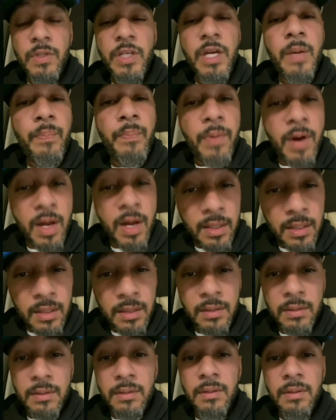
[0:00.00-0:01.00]
Your brother,
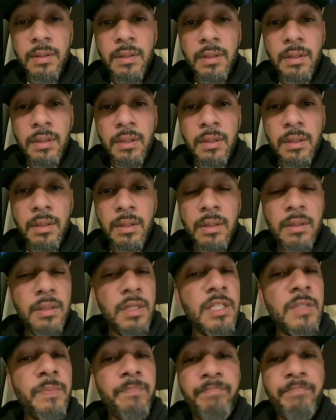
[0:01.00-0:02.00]

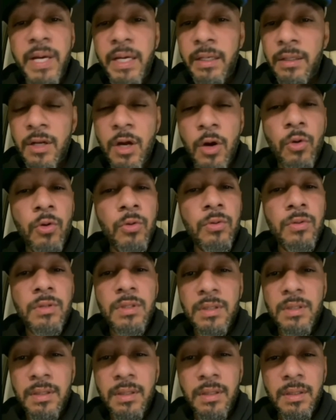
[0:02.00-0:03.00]
this big
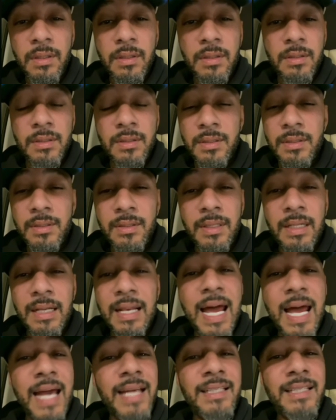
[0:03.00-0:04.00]
nose,
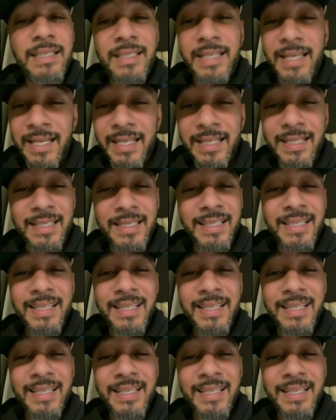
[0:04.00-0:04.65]
light skin,